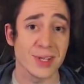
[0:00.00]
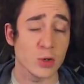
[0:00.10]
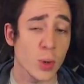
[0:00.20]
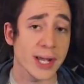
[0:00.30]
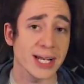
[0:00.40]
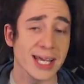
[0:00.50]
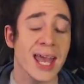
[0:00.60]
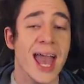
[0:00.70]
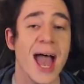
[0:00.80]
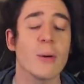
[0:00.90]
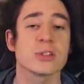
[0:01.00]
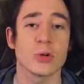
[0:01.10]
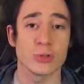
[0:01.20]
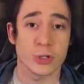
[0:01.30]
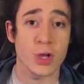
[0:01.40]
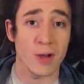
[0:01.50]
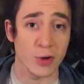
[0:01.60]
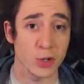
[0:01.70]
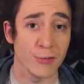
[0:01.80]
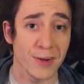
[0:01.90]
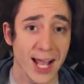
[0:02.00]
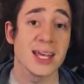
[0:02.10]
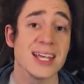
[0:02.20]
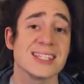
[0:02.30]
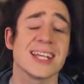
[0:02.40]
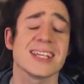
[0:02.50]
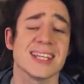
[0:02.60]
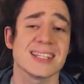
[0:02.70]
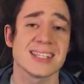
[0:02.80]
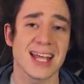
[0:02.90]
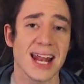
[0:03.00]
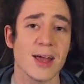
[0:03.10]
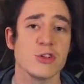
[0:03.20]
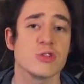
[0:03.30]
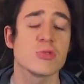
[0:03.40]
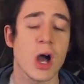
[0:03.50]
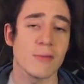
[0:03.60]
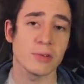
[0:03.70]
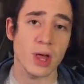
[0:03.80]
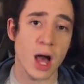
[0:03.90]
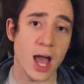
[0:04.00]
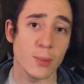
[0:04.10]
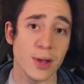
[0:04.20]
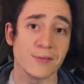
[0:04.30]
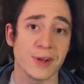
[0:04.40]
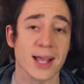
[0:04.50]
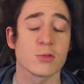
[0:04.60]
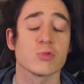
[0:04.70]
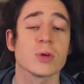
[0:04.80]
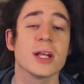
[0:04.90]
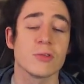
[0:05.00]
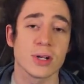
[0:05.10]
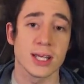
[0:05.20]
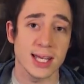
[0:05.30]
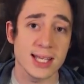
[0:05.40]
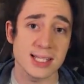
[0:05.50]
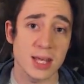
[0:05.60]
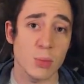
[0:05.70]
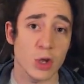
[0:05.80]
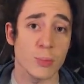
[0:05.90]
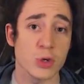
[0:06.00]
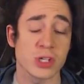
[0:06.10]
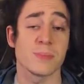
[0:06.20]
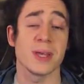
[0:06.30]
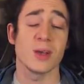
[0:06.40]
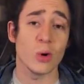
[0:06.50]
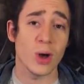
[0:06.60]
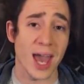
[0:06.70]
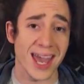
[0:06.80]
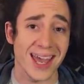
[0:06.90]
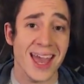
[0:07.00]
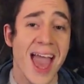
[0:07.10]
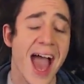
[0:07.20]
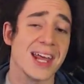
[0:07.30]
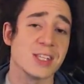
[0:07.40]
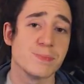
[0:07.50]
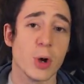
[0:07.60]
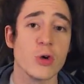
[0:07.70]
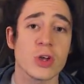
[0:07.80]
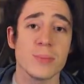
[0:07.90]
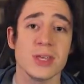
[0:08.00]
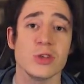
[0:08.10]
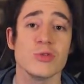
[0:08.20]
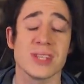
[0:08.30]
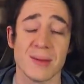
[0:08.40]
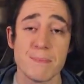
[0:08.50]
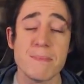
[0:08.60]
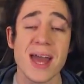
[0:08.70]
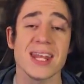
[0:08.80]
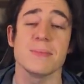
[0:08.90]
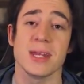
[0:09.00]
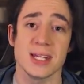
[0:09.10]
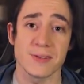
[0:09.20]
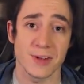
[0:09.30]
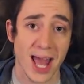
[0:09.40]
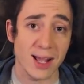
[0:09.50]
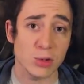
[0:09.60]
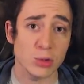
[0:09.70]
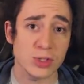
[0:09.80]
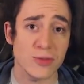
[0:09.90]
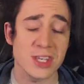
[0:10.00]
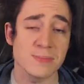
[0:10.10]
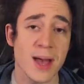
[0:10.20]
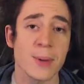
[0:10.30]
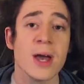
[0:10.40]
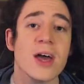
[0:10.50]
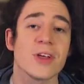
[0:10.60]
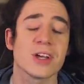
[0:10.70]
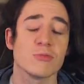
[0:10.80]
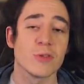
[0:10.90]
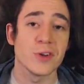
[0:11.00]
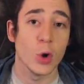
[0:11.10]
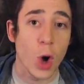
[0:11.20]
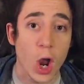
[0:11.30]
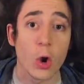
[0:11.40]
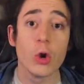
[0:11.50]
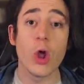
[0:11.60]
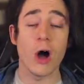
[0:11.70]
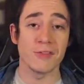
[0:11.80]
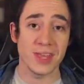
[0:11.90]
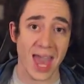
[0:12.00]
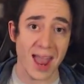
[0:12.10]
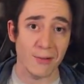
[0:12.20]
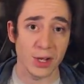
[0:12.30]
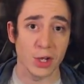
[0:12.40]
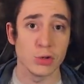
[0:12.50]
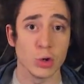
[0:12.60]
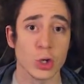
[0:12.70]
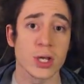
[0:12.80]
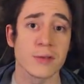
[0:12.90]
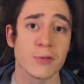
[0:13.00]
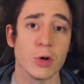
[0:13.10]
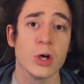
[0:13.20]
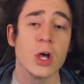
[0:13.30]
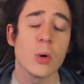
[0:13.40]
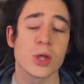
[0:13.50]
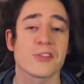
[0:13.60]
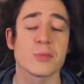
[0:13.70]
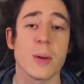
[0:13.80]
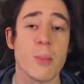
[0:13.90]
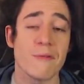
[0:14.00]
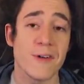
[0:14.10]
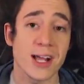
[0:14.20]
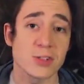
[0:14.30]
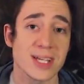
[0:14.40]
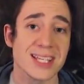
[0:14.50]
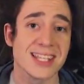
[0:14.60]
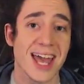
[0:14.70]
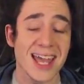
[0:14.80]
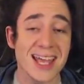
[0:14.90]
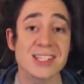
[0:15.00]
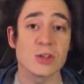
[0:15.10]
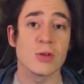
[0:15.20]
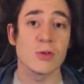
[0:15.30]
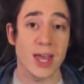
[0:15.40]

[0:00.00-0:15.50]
quickly, whilst also covering your flank. His sticky sensors allow you to cover the highway flank really easily while you're pushing B or A, and his bow can be used in many different angles on this map that can reveal a lot of the area you're looking for. What you have to remember about Factory is there isn't a